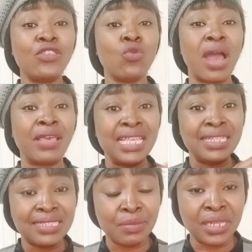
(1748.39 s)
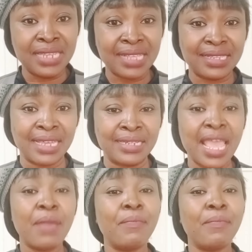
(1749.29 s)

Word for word: you are intimidated